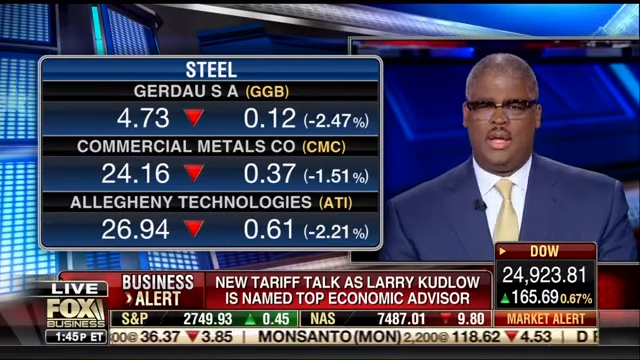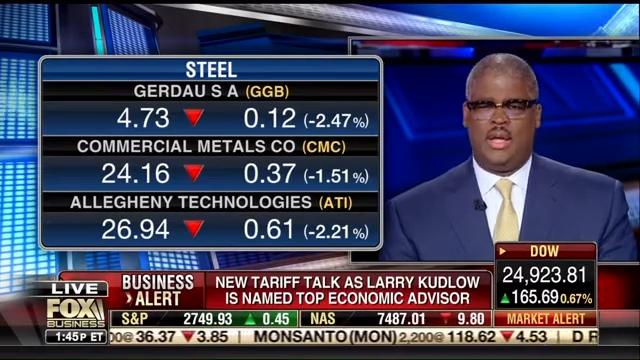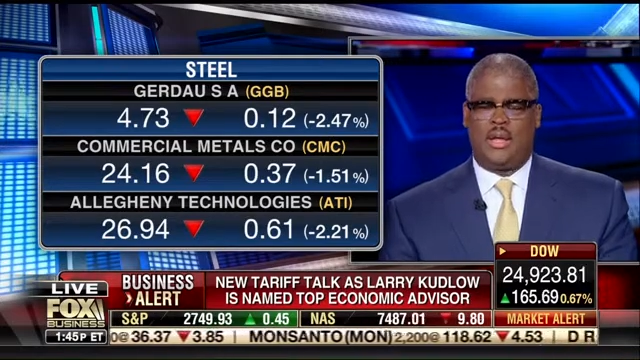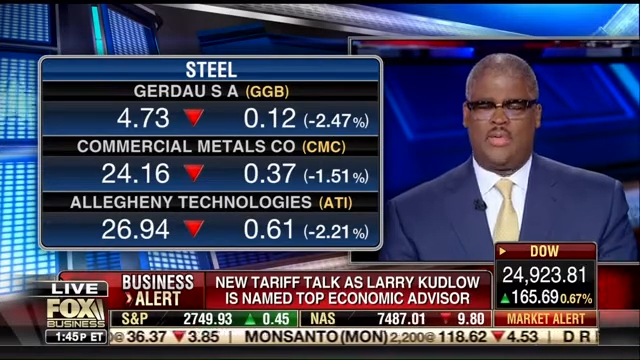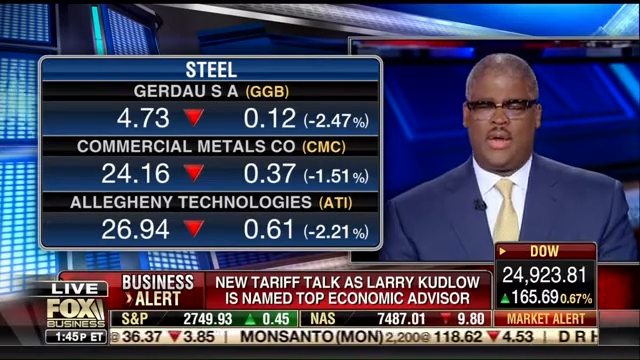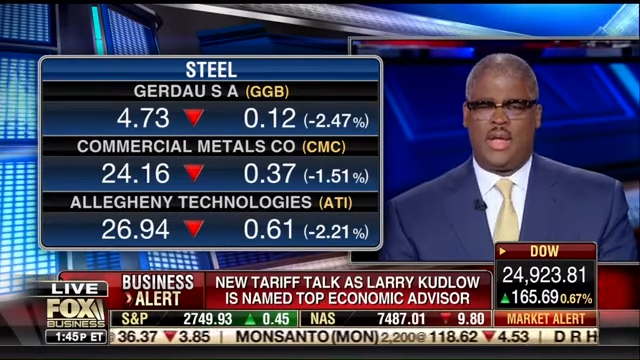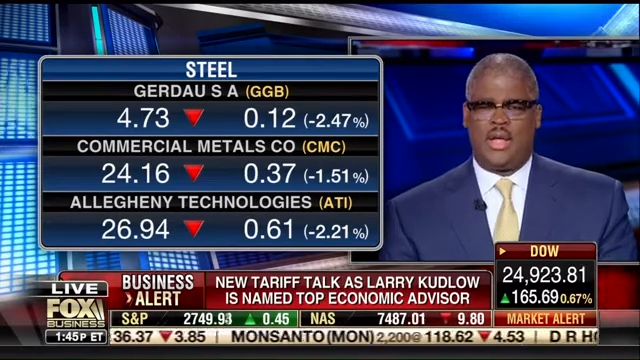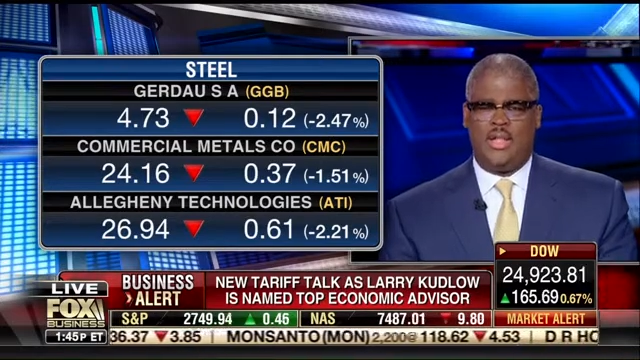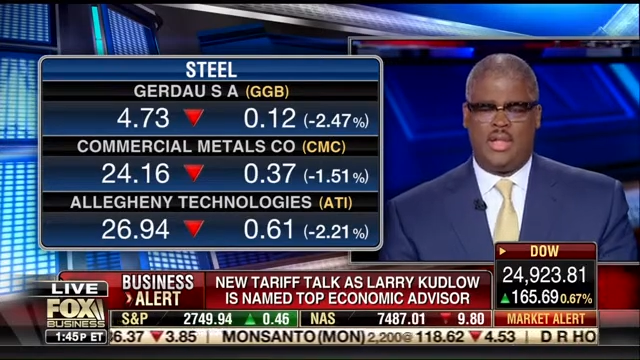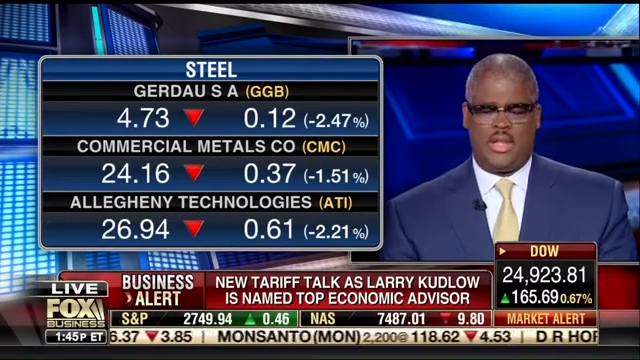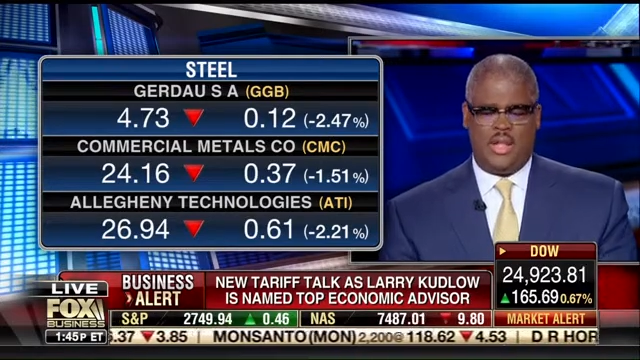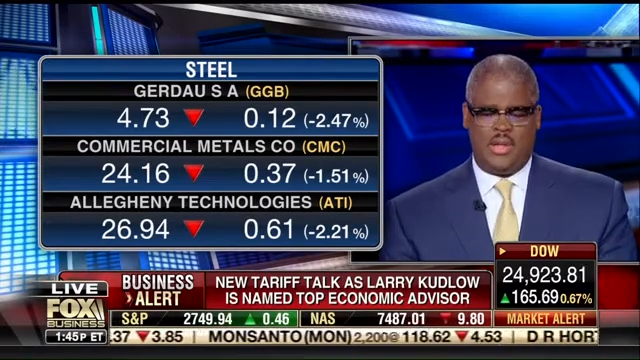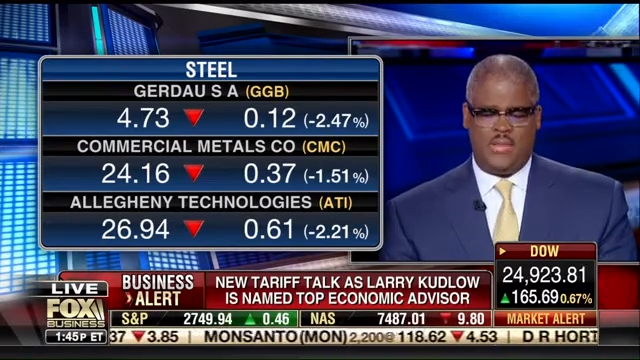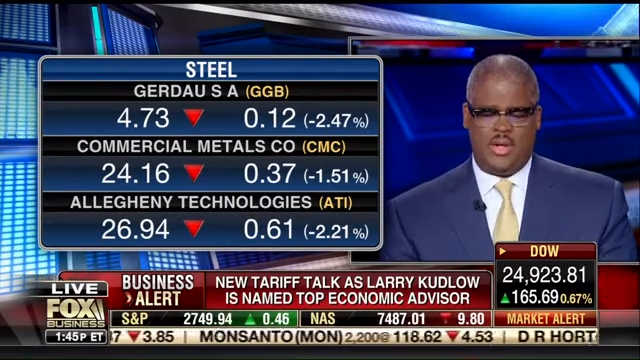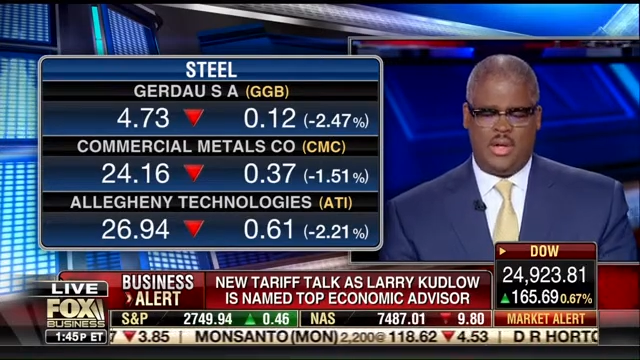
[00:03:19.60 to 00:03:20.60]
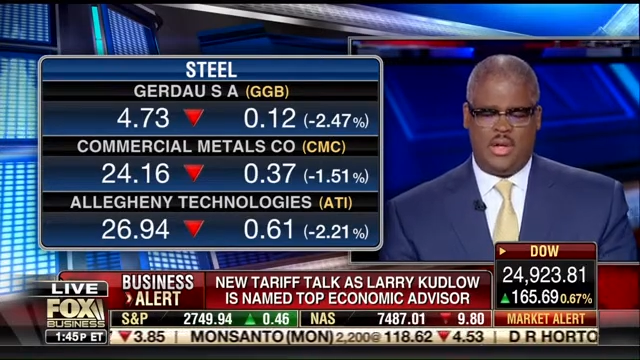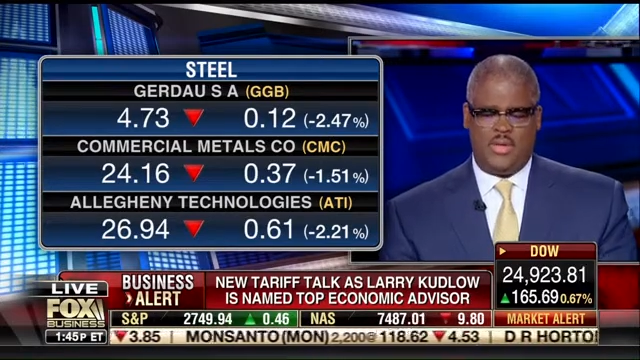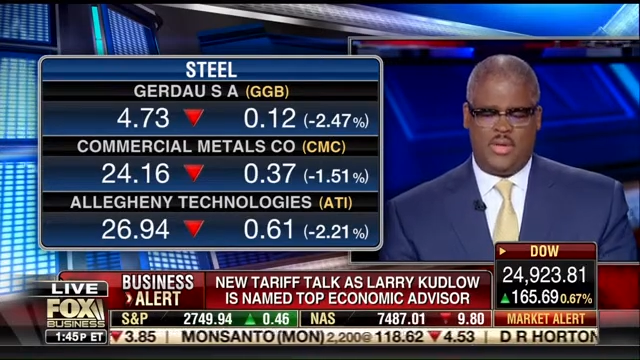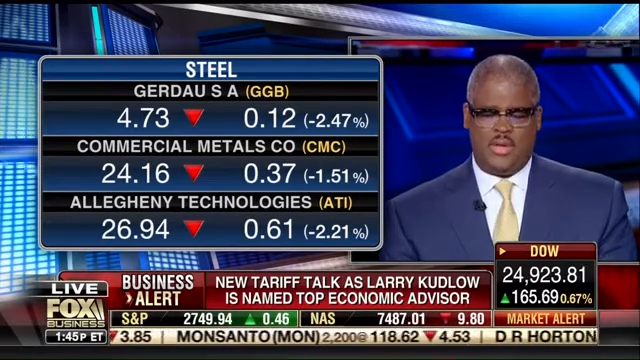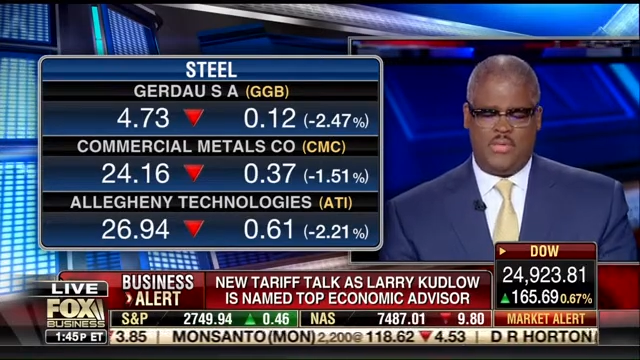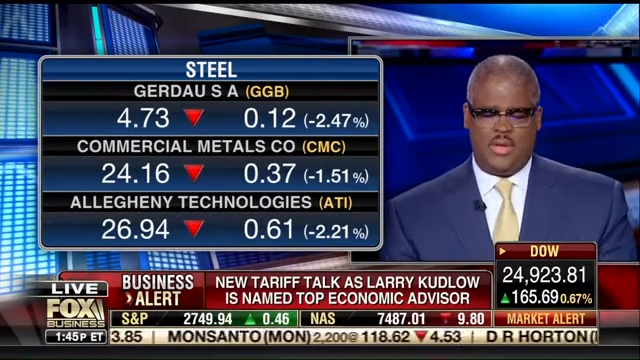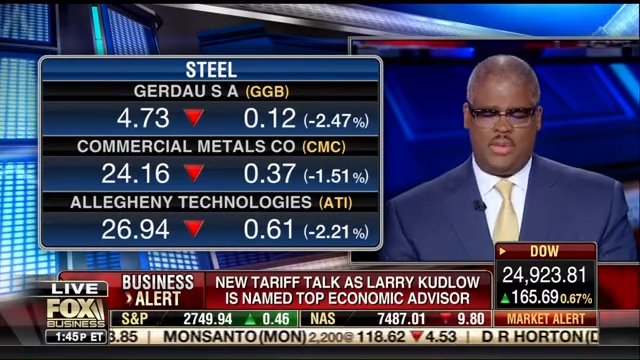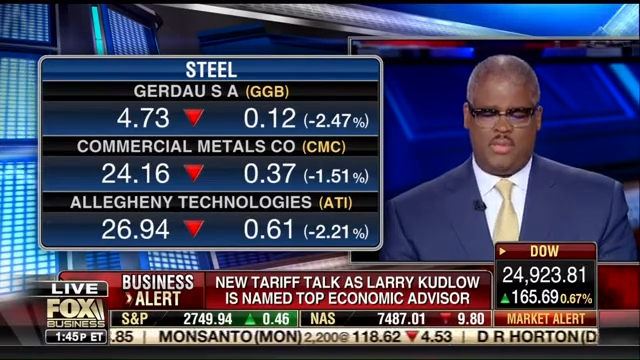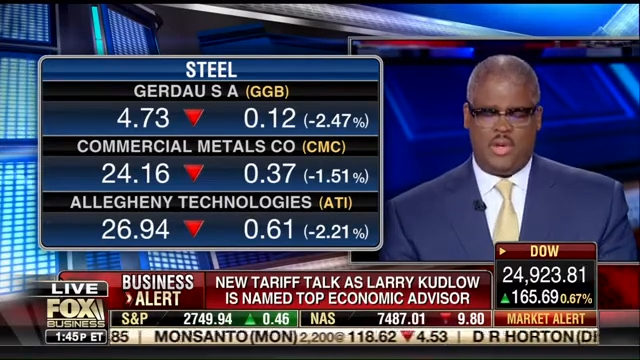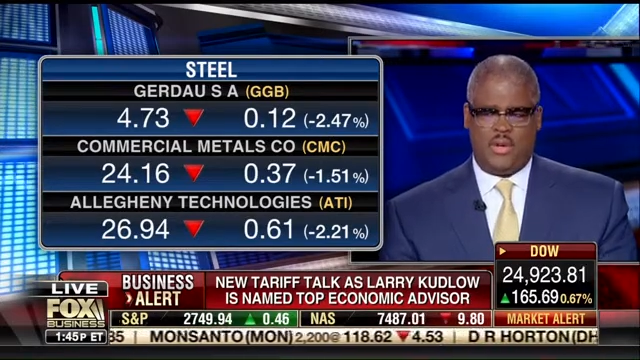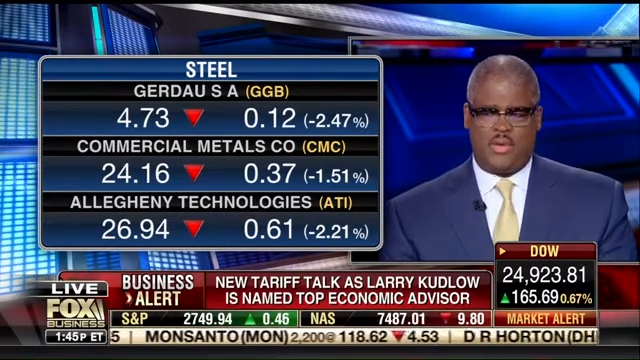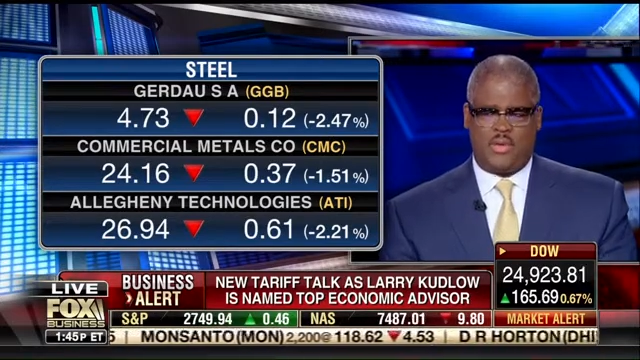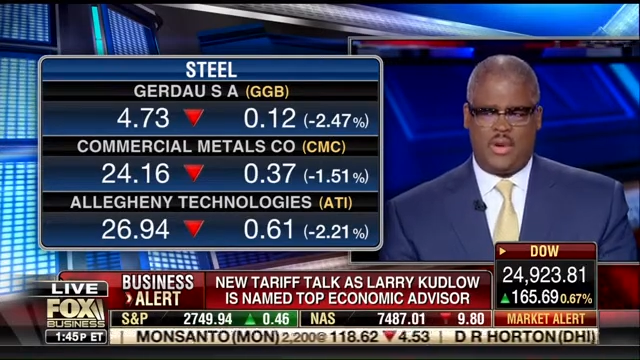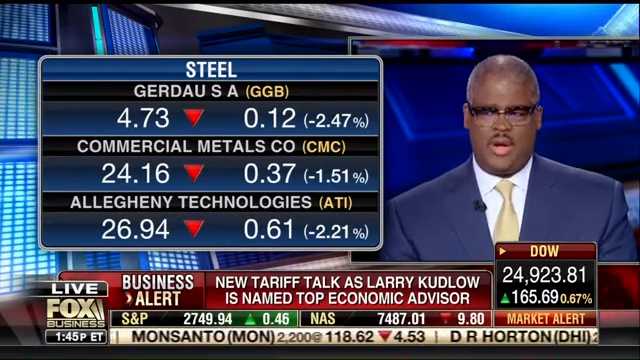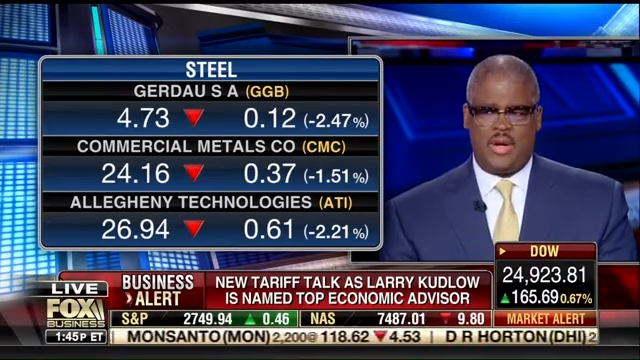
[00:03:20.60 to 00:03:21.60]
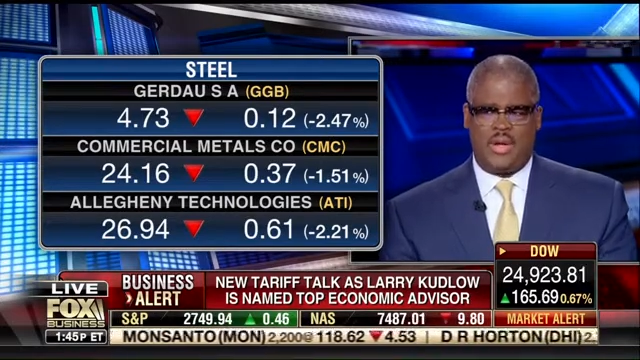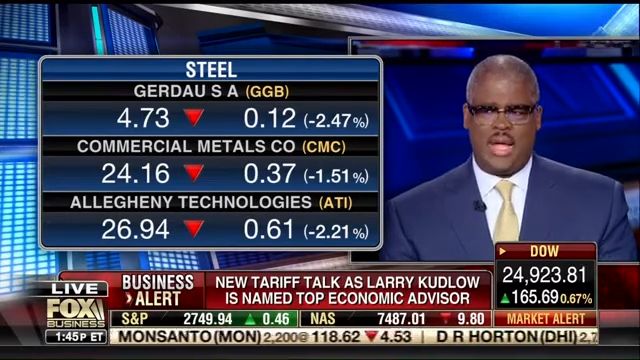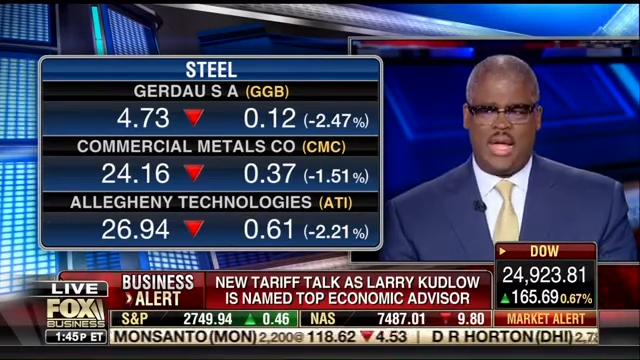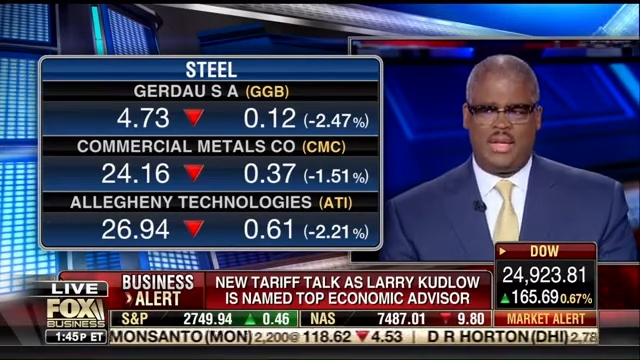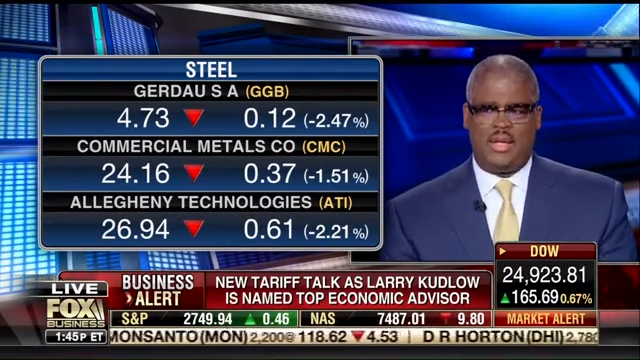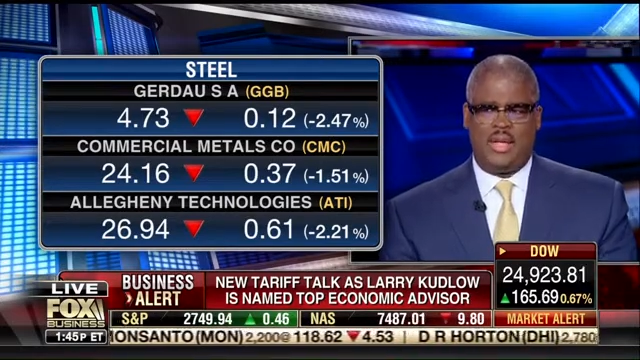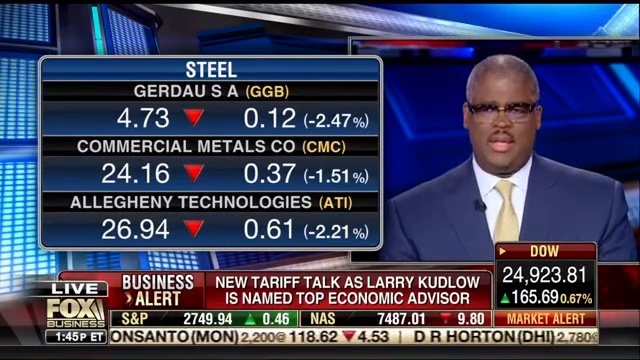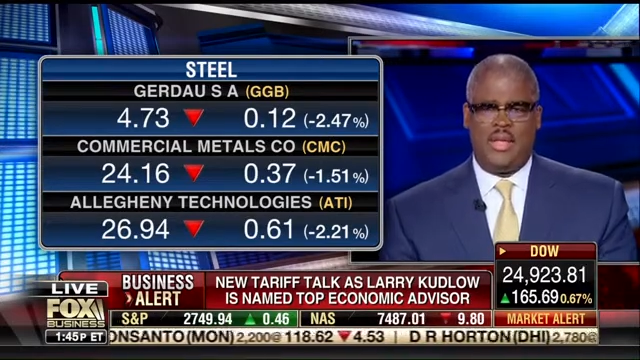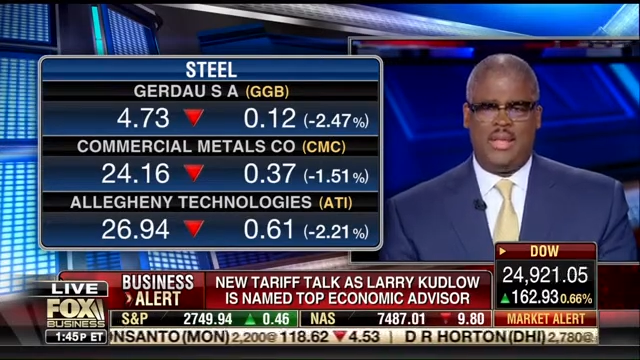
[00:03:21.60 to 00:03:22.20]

Craig, and you can let me know if you agree or not,